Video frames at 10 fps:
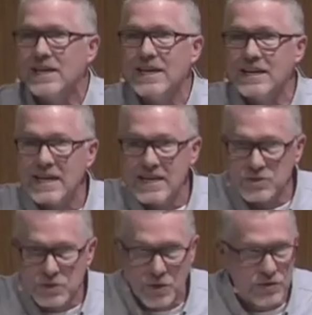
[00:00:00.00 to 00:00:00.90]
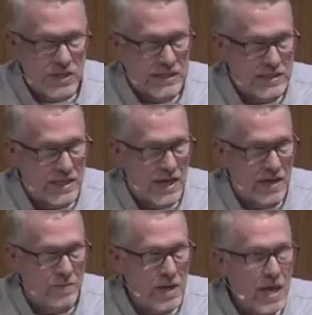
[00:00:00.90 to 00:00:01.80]
in his church at the
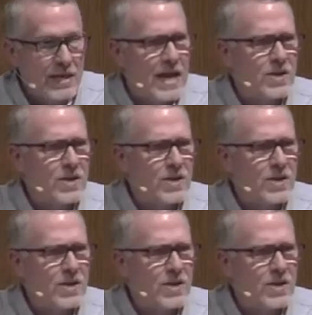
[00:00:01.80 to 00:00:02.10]
time. Now you're